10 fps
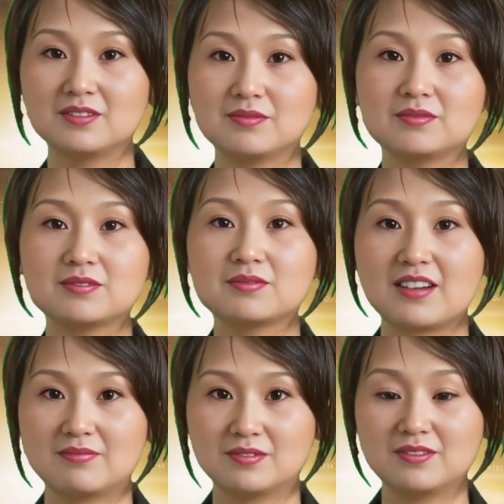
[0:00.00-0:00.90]
said
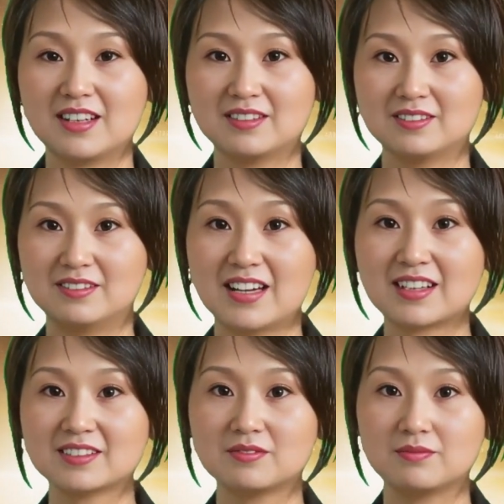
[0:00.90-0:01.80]
that the reopening of the
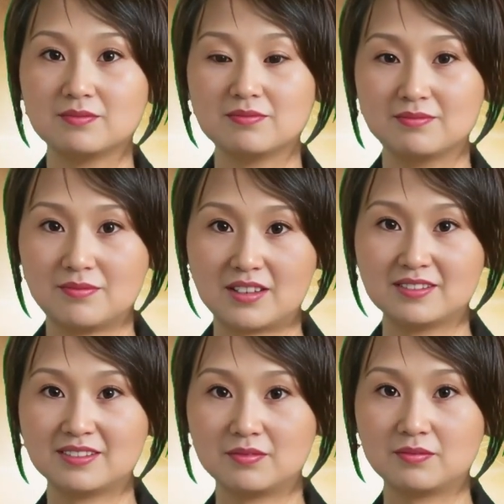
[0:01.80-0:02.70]
borders is a
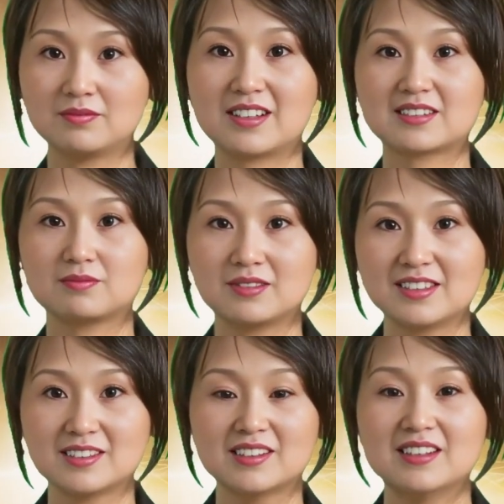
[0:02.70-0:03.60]
big problem.
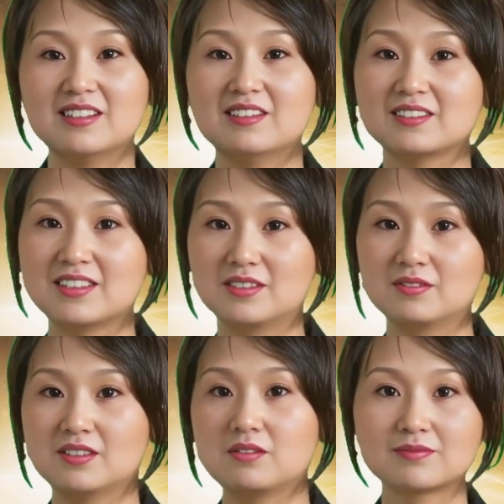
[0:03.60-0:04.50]

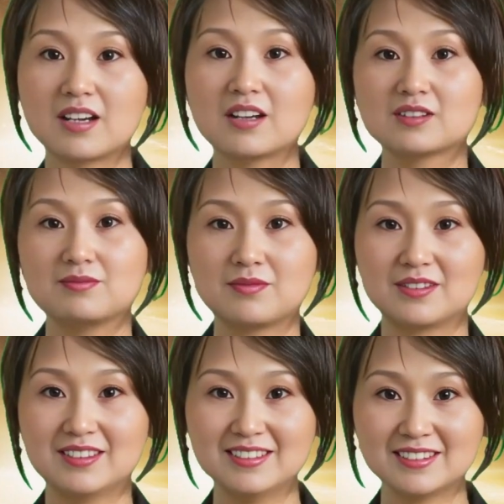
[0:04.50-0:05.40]
Since the border
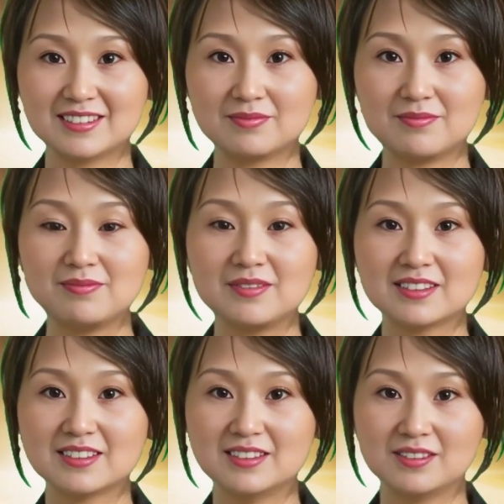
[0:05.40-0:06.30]
reopened,
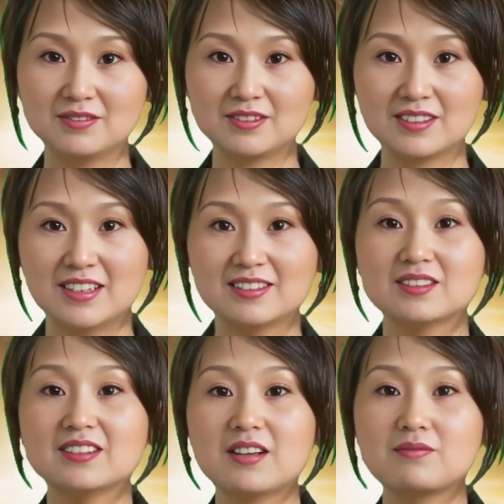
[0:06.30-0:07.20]
although airlines have
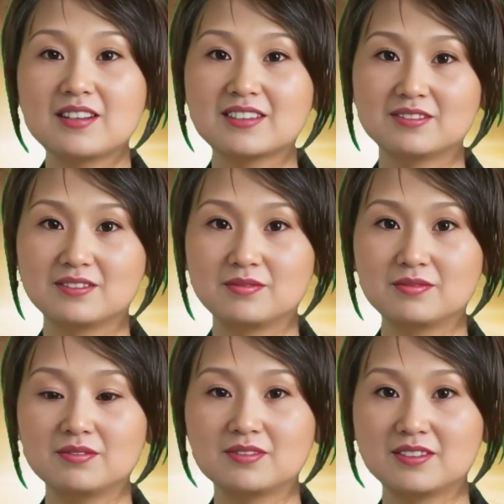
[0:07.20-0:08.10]
increased
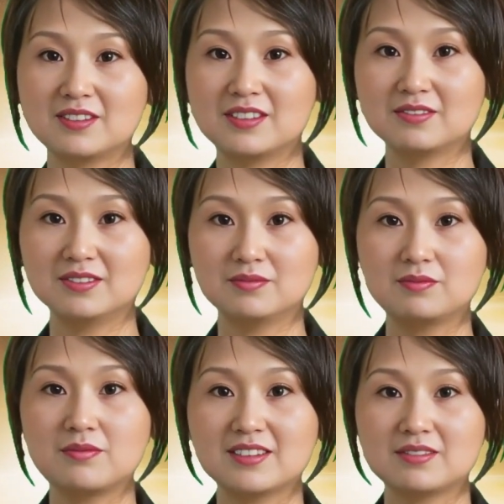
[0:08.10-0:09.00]
capacity, the speed
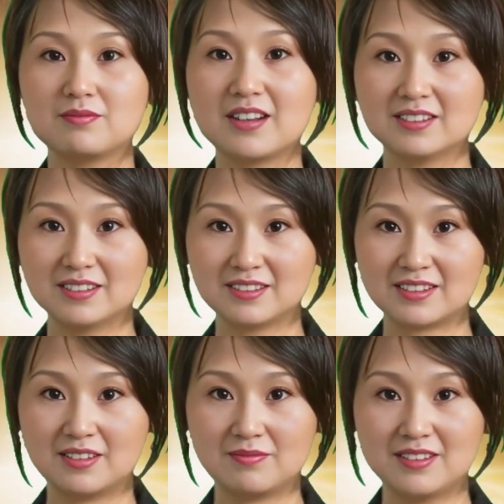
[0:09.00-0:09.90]
of Chinese
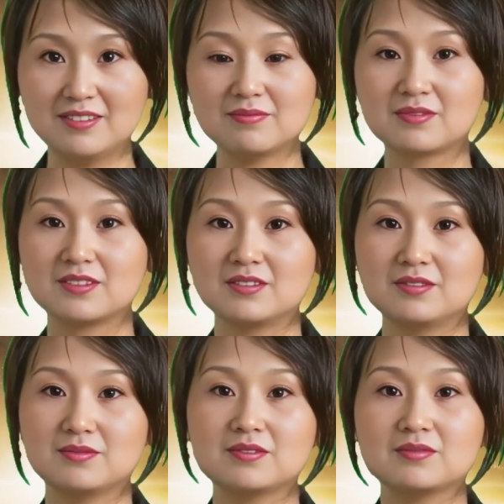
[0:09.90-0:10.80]
tourists traveling
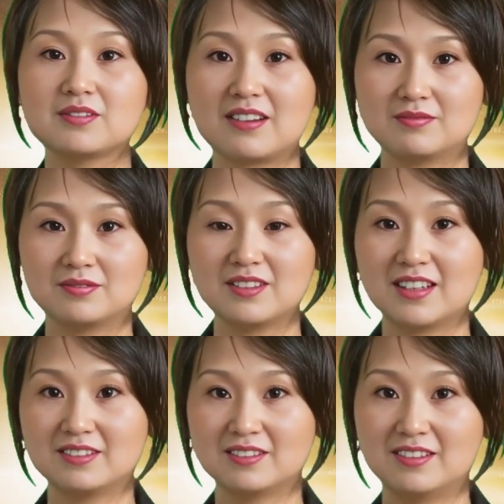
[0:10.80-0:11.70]
to and from
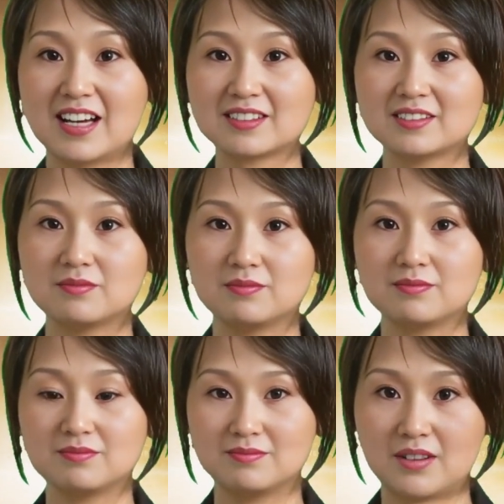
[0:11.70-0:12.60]
Australia is still
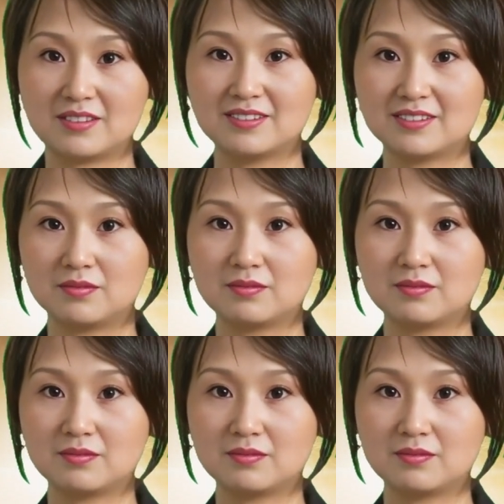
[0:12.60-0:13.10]
very slow.